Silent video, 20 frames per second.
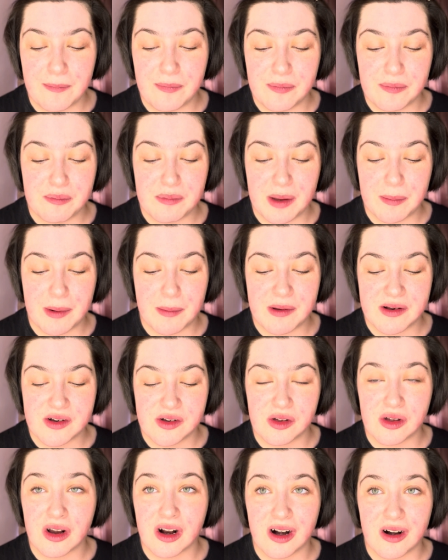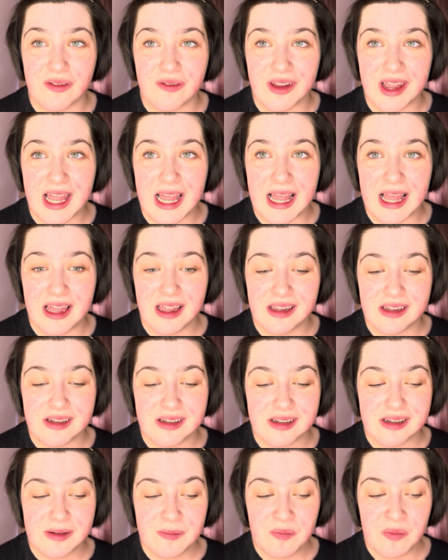made by Mitchell Curve
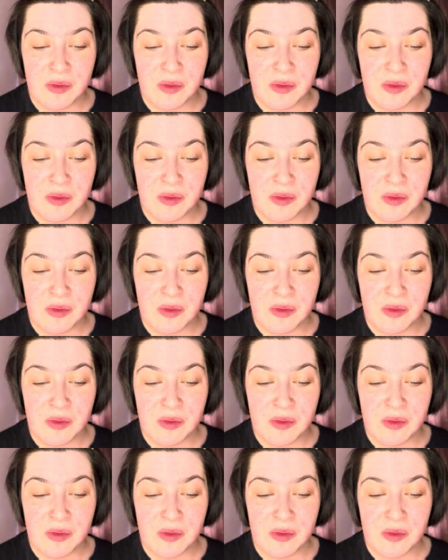case,